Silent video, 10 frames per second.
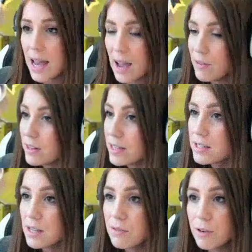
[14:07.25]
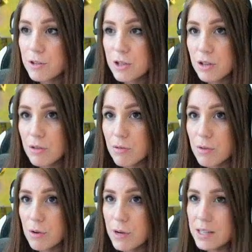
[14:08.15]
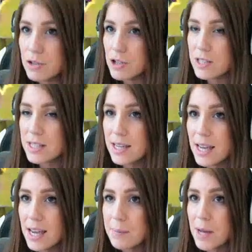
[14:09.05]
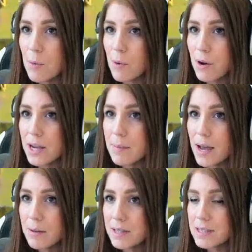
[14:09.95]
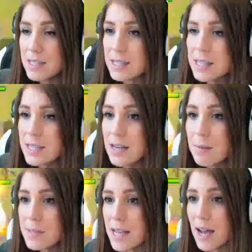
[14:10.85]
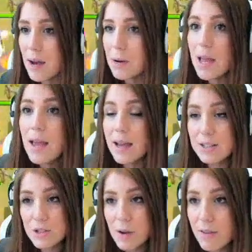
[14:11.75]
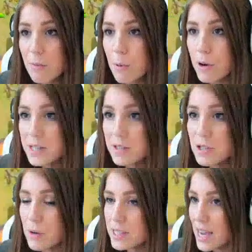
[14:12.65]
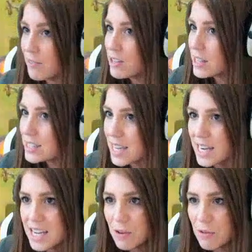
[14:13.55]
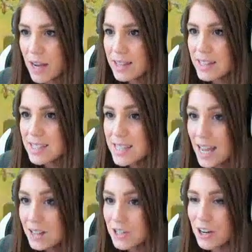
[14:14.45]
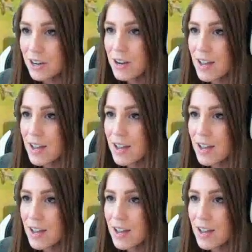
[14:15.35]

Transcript: Everything's converging through. It's just the king I'm not worrying about. The C C comes out. I do have a poison, so as everything's getting here right in the center,